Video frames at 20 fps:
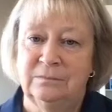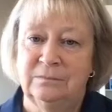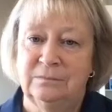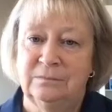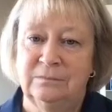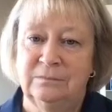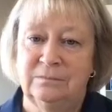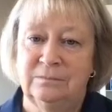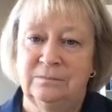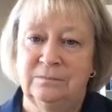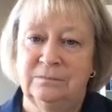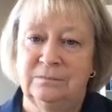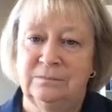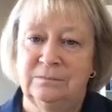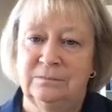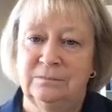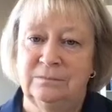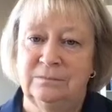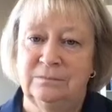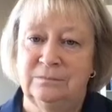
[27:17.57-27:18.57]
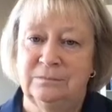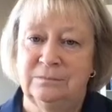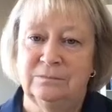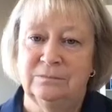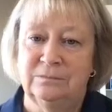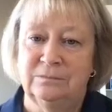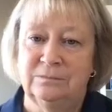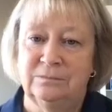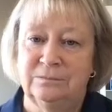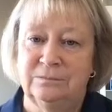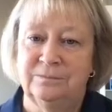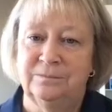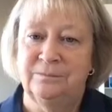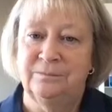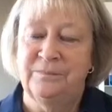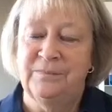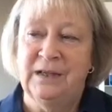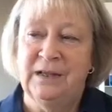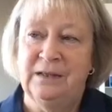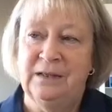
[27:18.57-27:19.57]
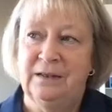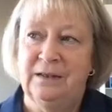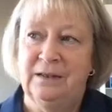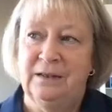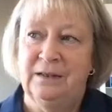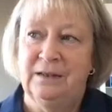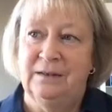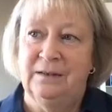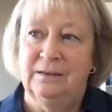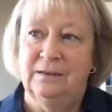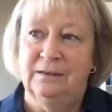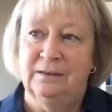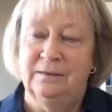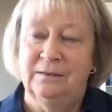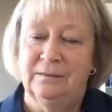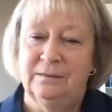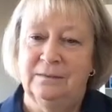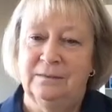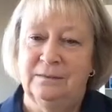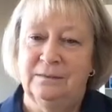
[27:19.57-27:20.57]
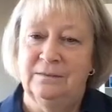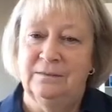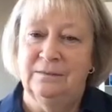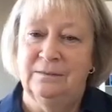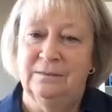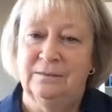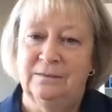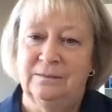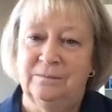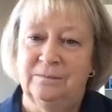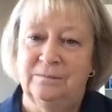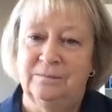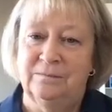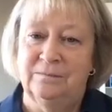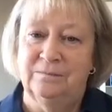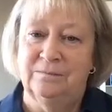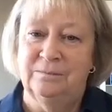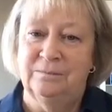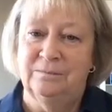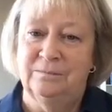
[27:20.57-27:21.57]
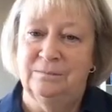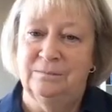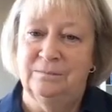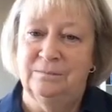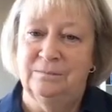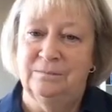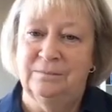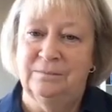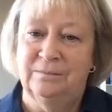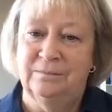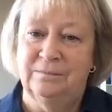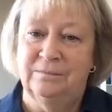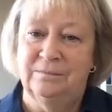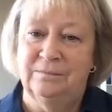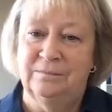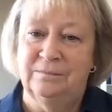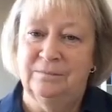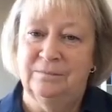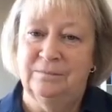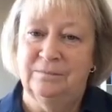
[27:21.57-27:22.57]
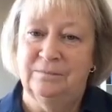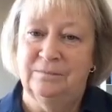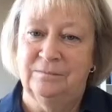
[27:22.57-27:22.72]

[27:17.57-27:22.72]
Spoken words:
This person isn't speaking.